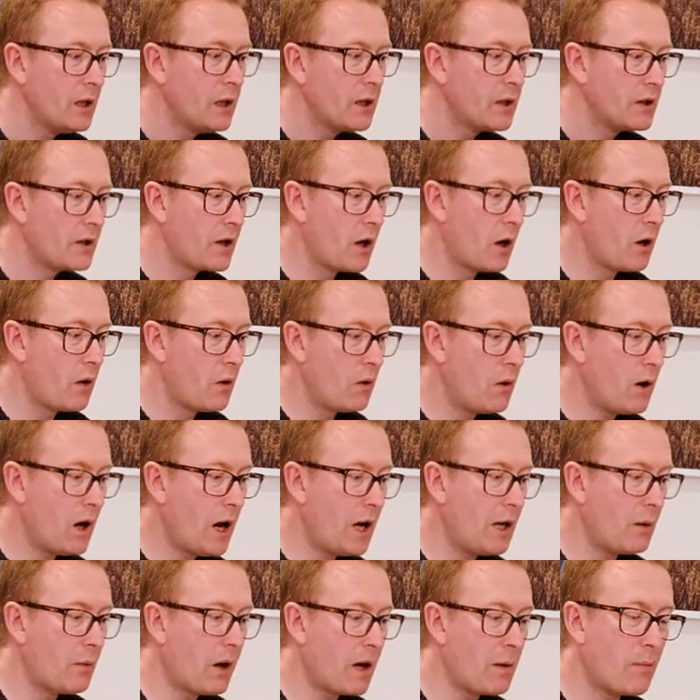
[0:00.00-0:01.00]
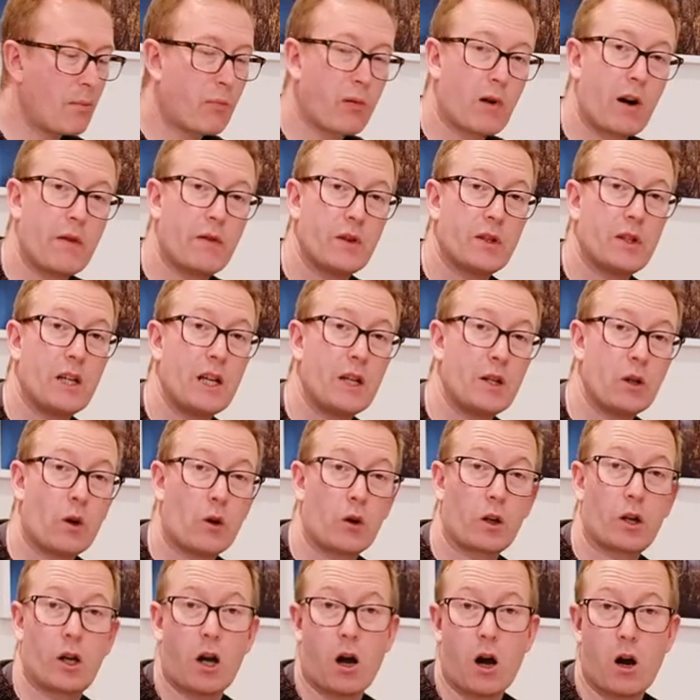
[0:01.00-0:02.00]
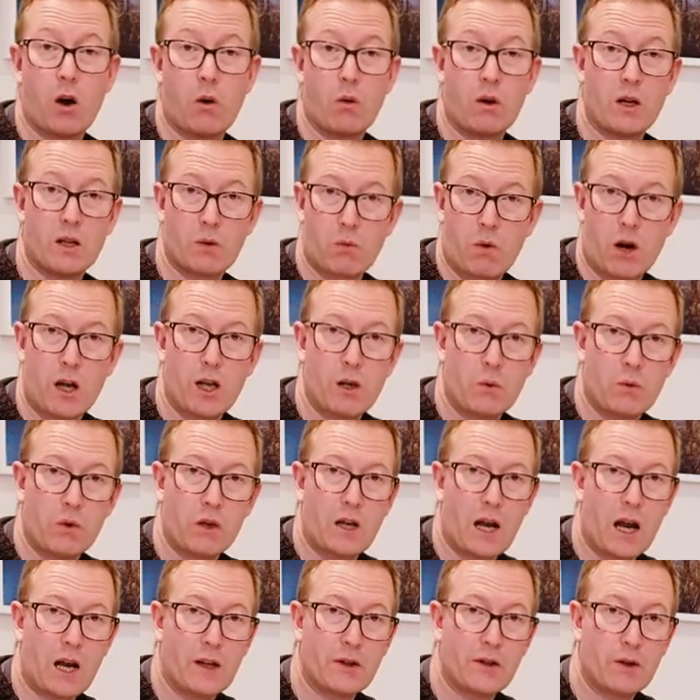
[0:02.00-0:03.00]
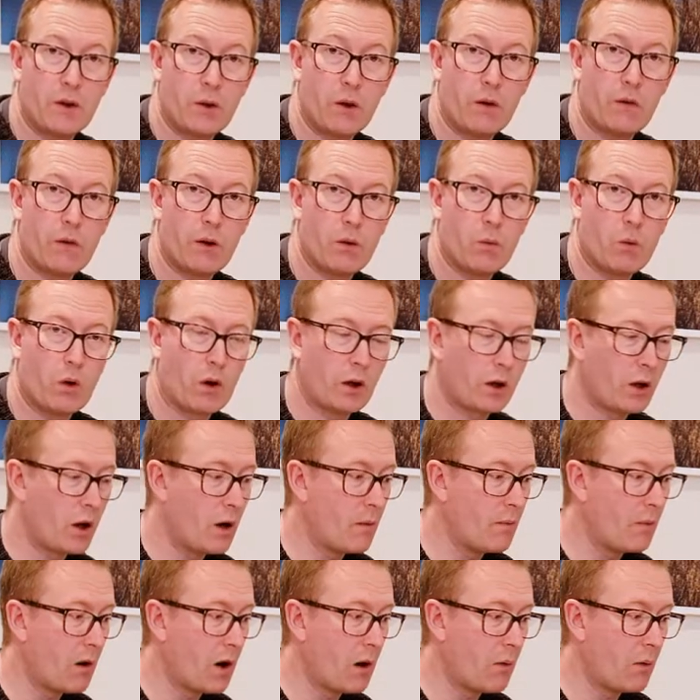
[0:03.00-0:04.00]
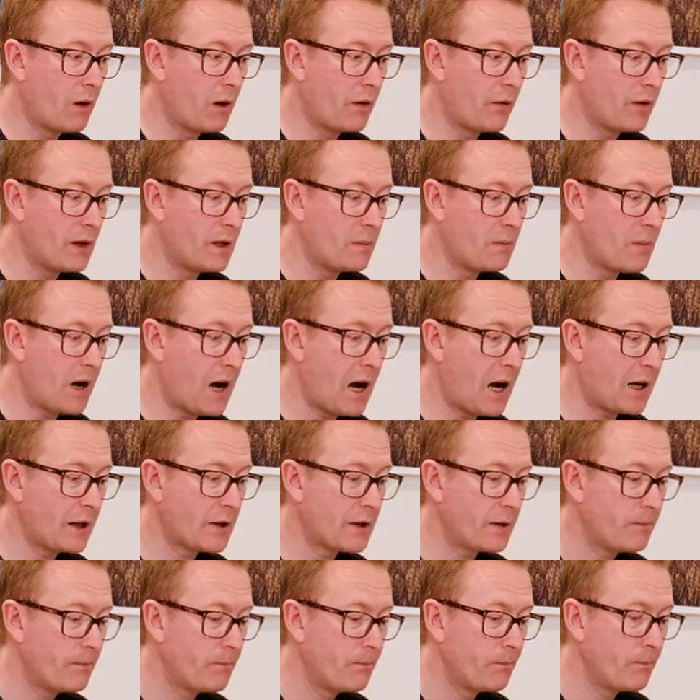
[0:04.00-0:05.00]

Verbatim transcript: So anyway, brevity.co is where you would head to if you want to go and buy one of these bags.